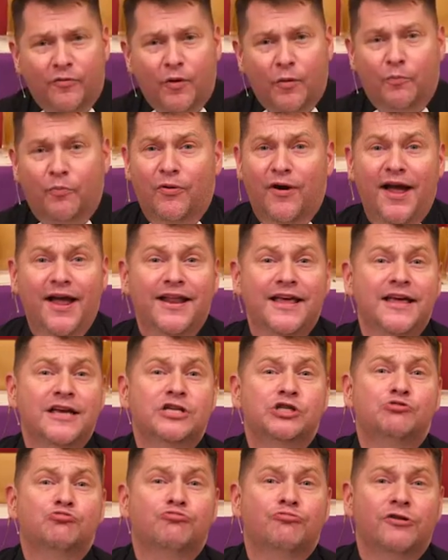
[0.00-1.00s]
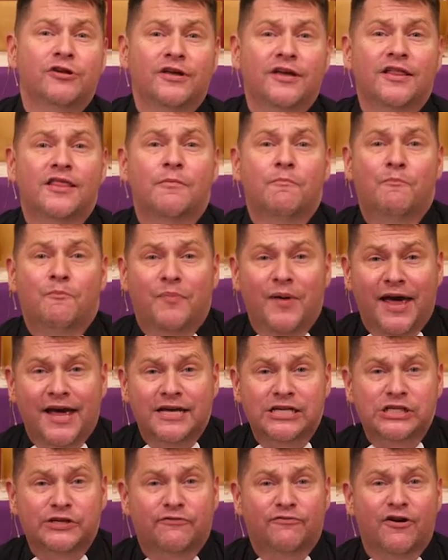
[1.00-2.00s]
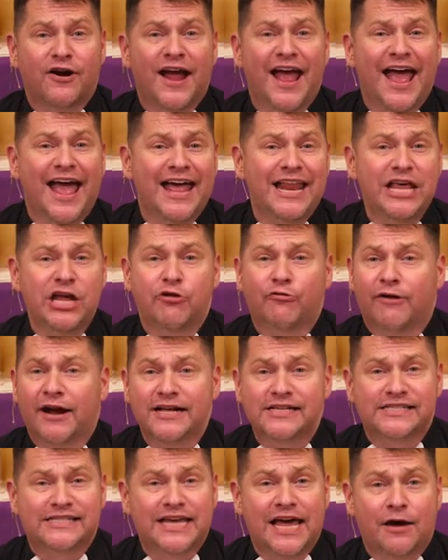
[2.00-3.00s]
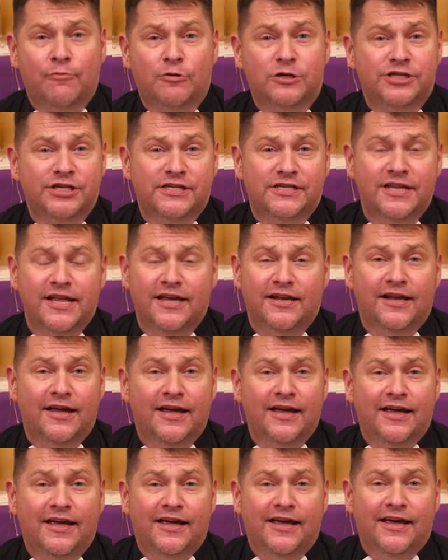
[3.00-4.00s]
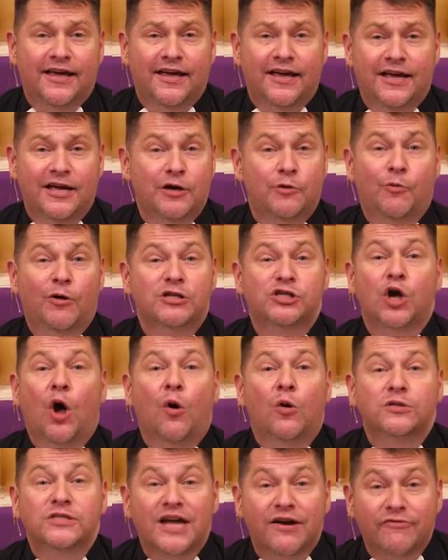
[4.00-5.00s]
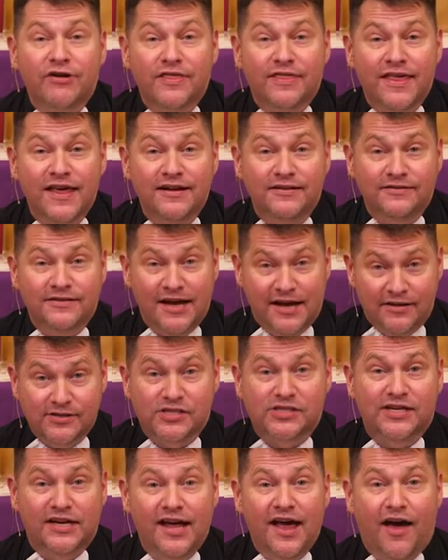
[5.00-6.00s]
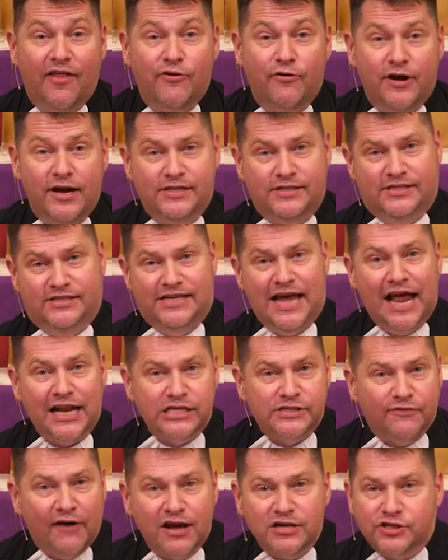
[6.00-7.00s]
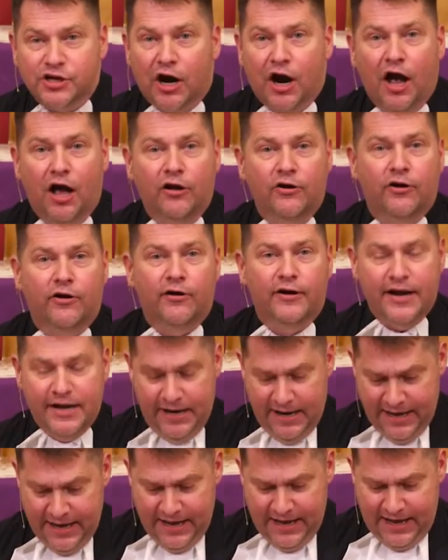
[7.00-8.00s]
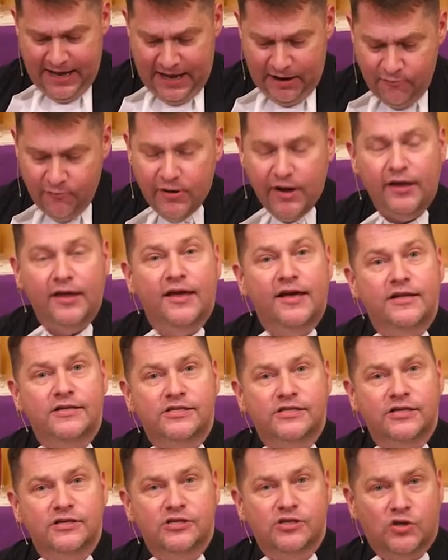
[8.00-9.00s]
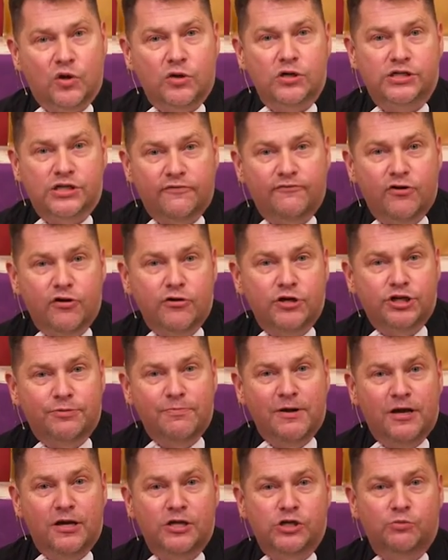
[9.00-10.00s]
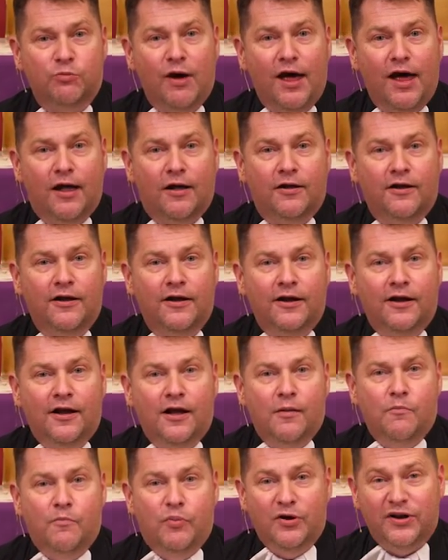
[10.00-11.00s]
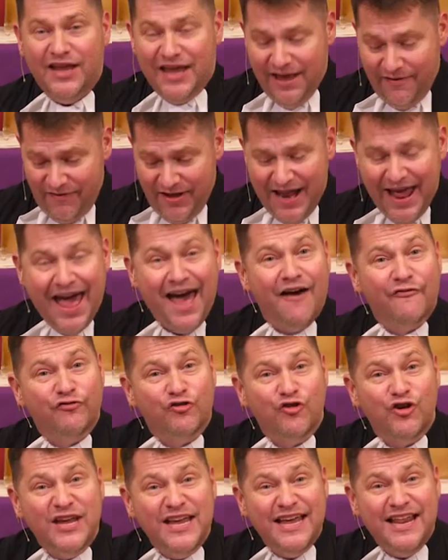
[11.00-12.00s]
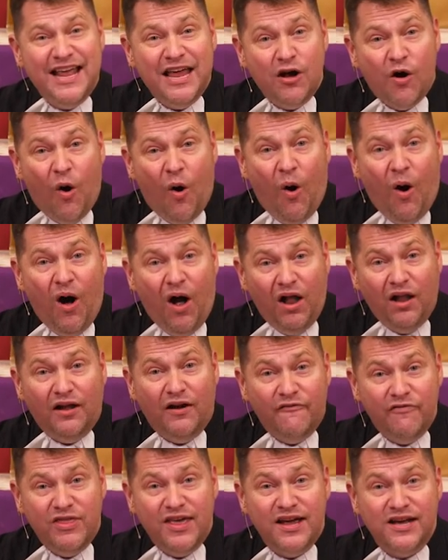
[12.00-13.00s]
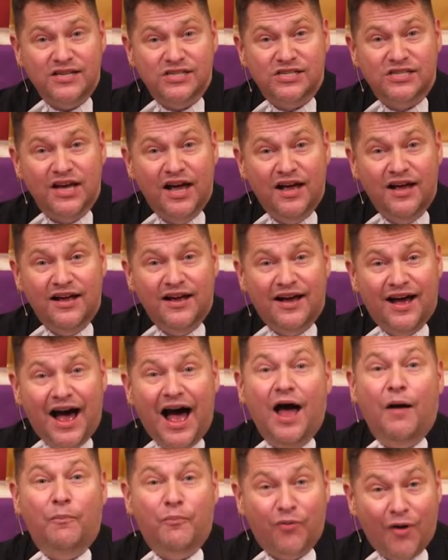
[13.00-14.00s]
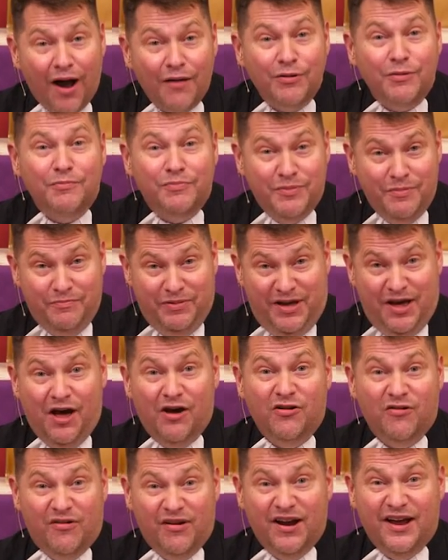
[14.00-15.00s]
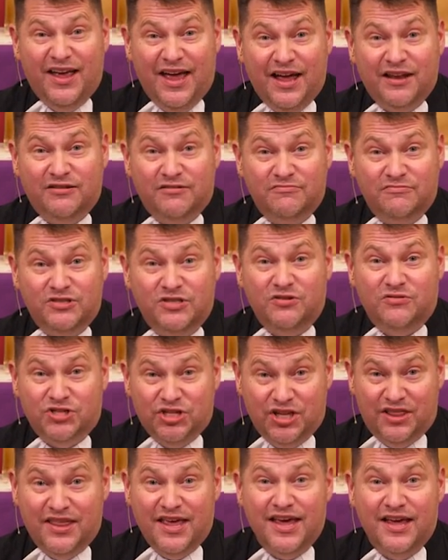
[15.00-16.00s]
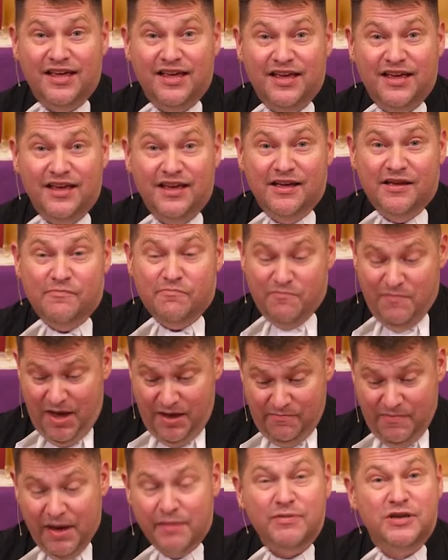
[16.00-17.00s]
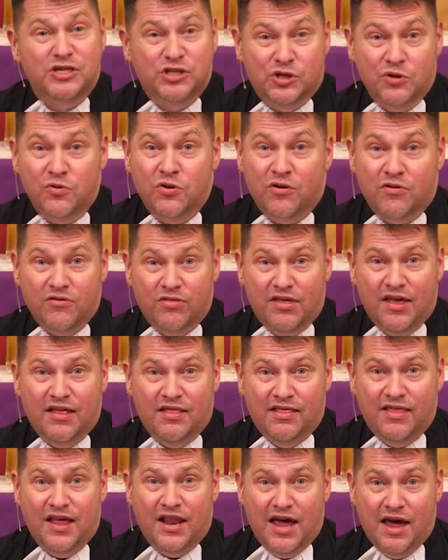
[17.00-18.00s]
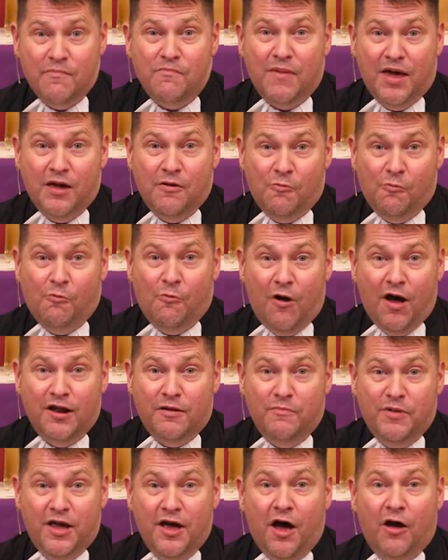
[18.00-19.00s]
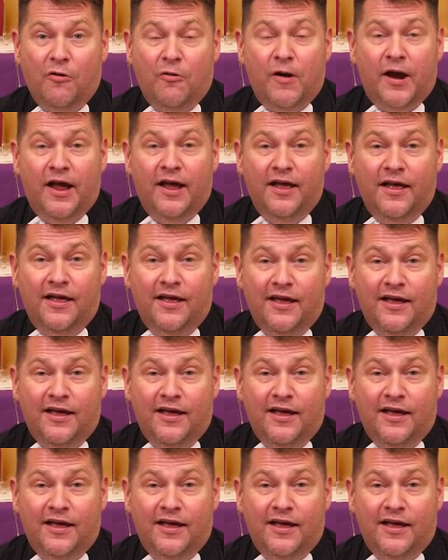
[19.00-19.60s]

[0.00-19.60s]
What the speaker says: Well, bread is really the base for any great sandwich, isn't it? What holds everything else together? It satisfies our hunger, and really, it's a source of nourishment as well. But even after eating all of this, I'll probably be hungry again, don't you think? Maybe sooner than I might want to be hungry.